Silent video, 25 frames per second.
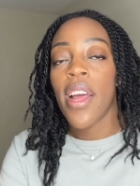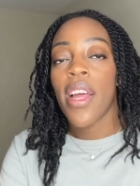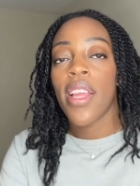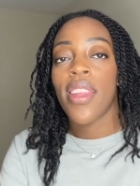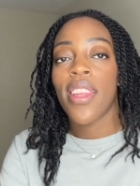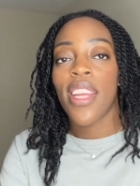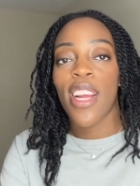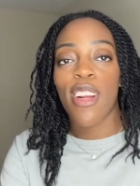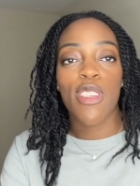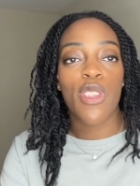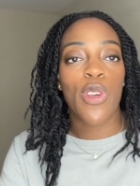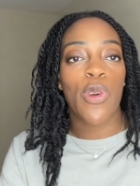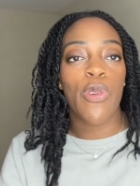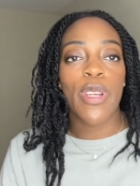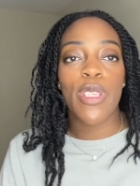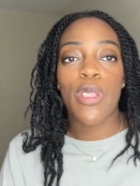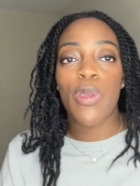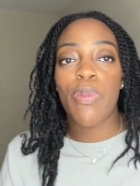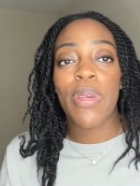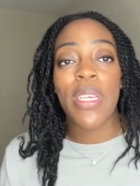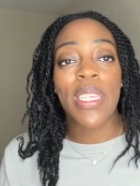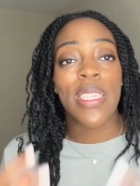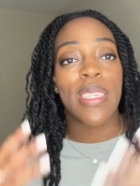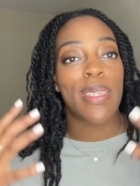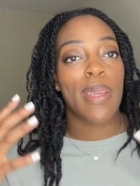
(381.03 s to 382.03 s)
there's going to
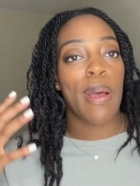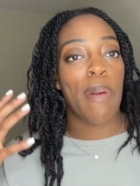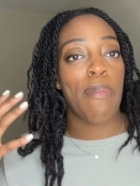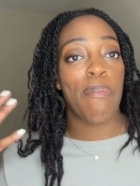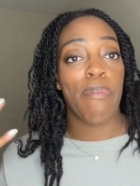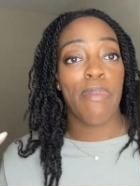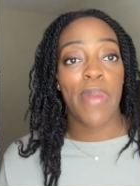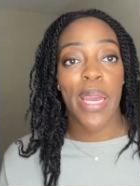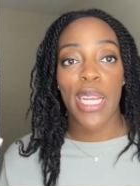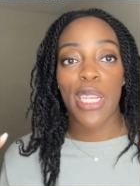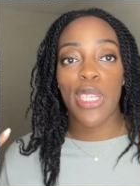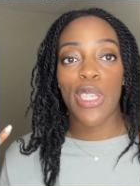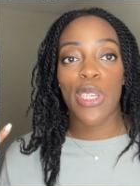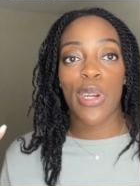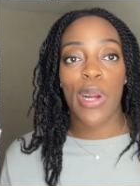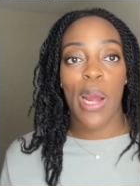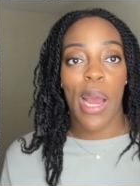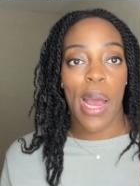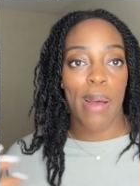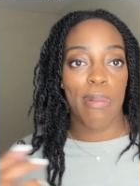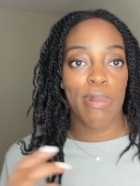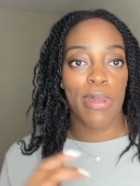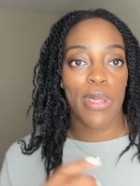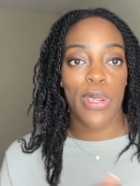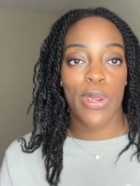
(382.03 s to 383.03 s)
be some major
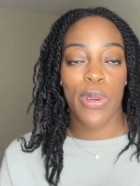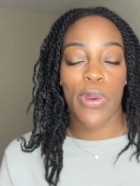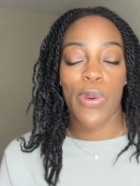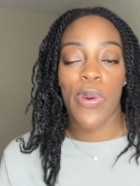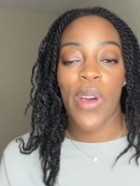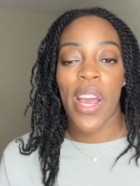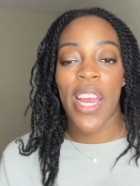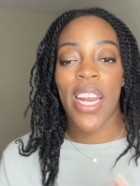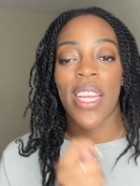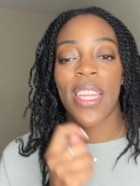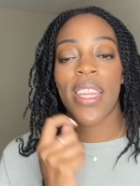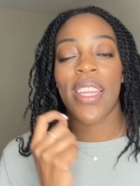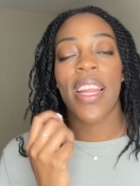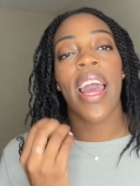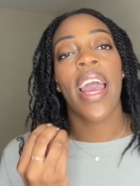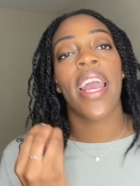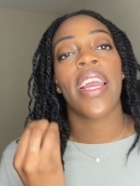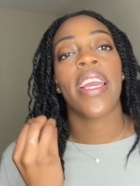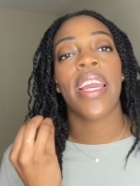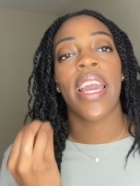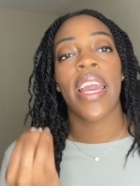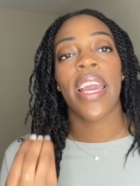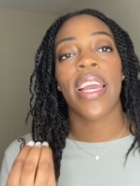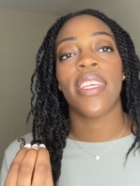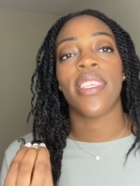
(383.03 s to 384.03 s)
obstacle. And in that
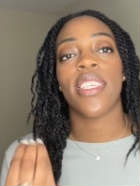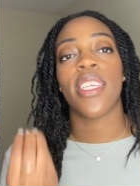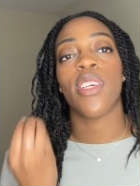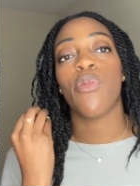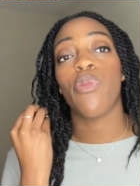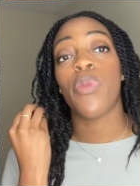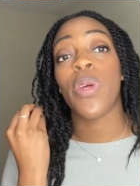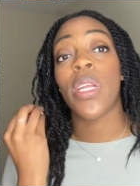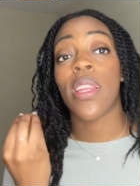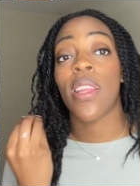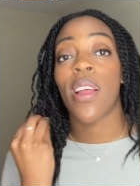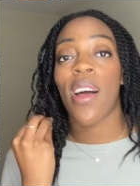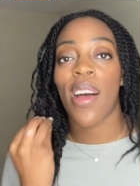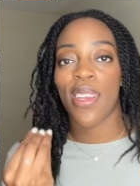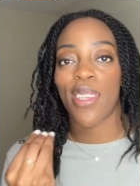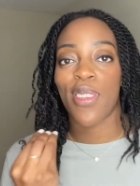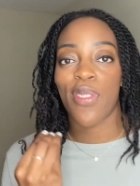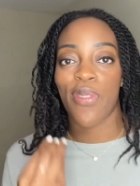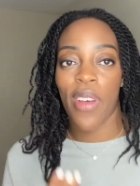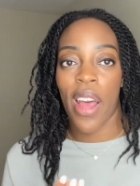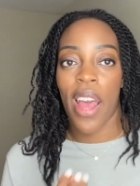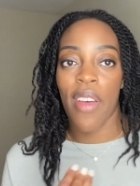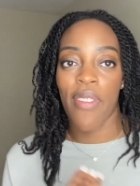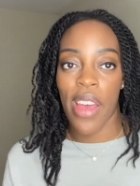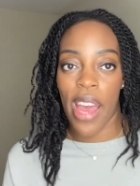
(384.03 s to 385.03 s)
case, we lost
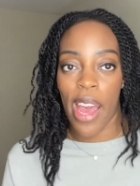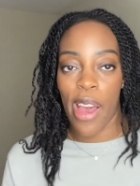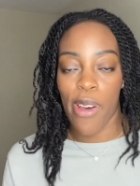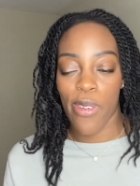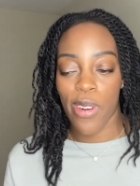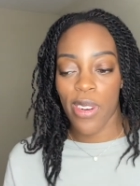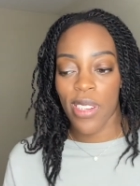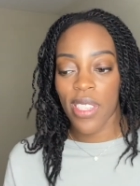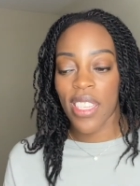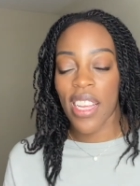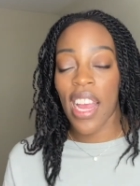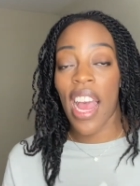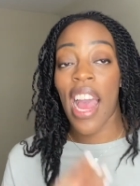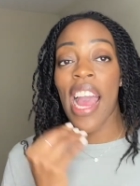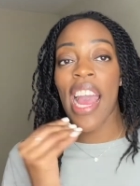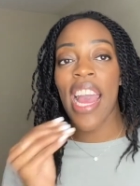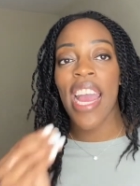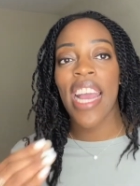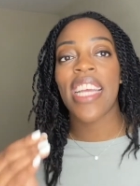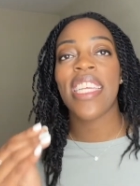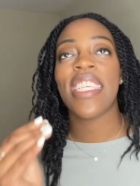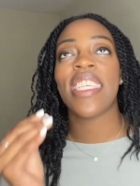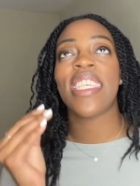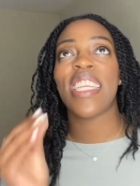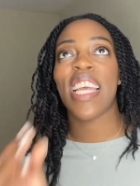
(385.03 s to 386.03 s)
five hours.
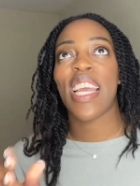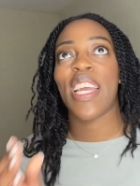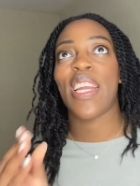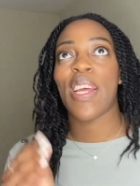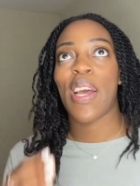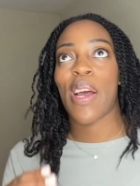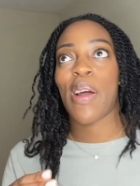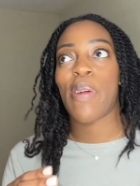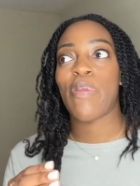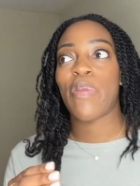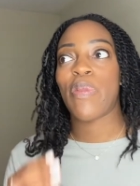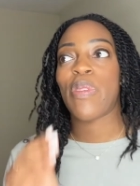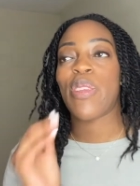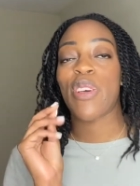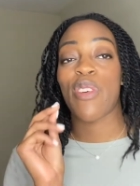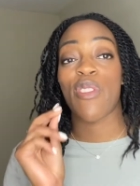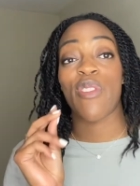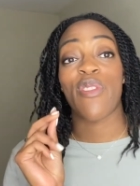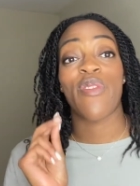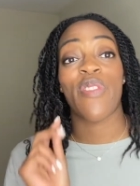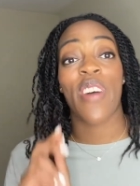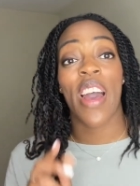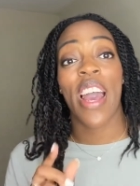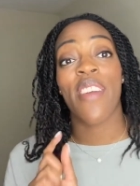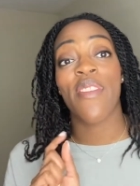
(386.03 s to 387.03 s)
I stayed up till
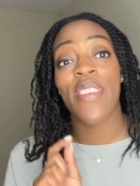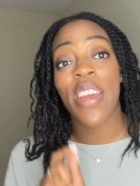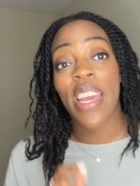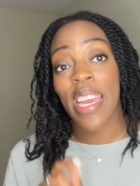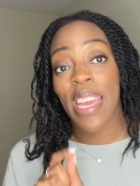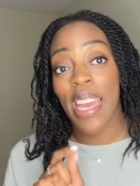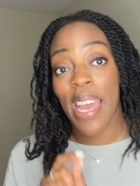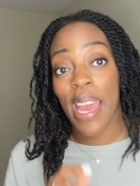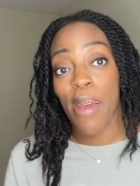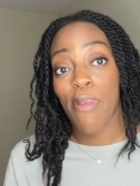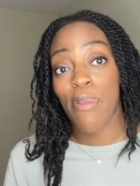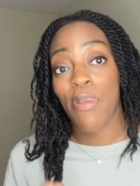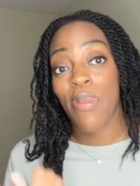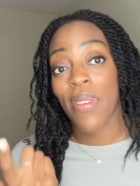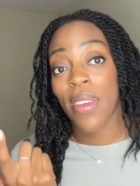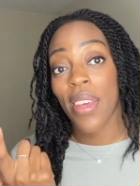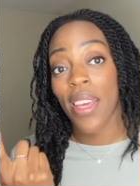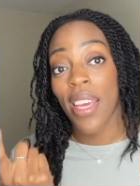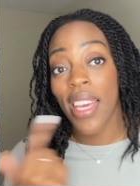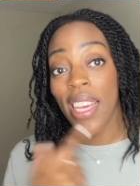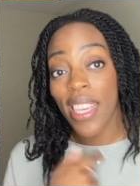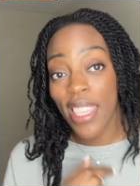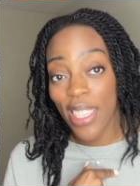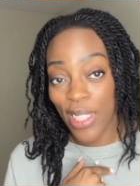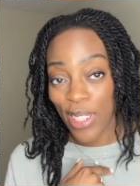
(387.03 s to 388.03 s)
5 a.m.
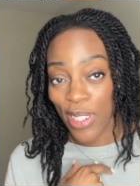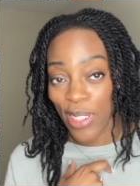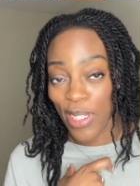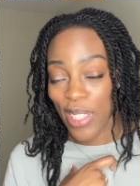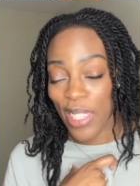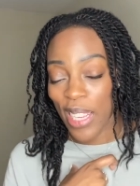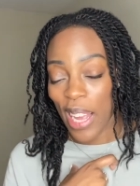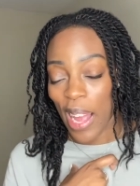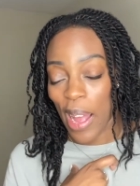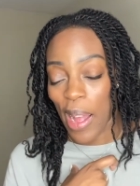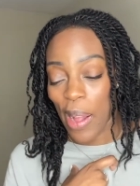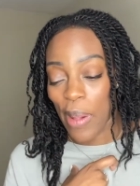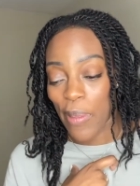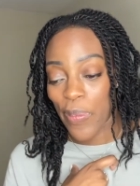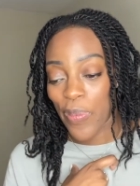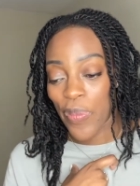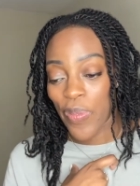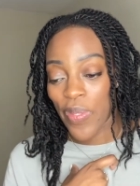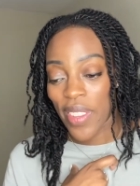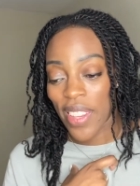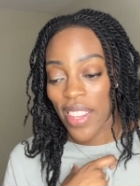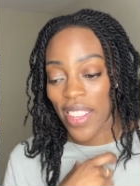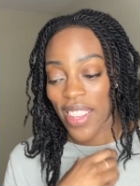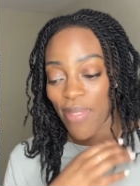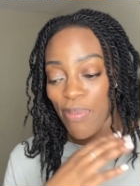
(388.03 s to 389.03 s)
Eastern time
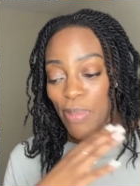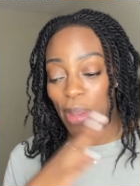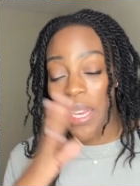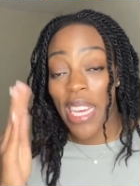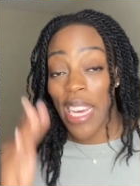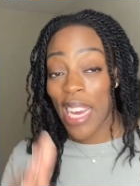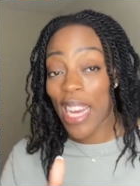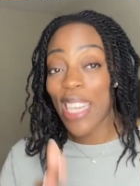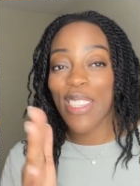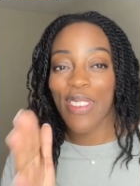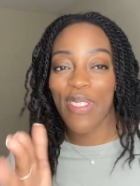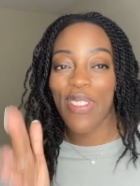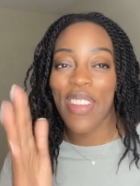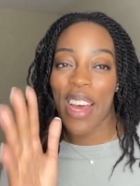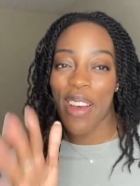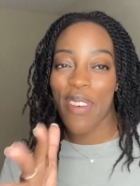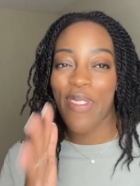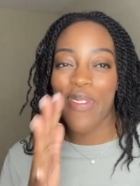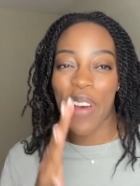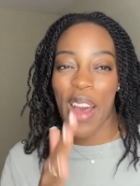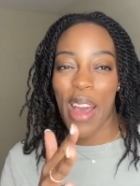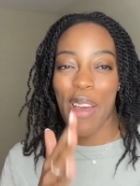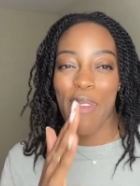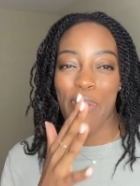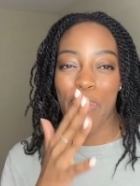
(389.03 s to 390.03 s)
because of that
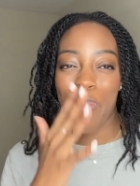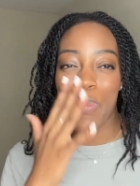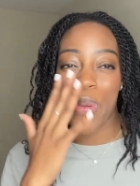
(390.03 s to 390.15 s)
five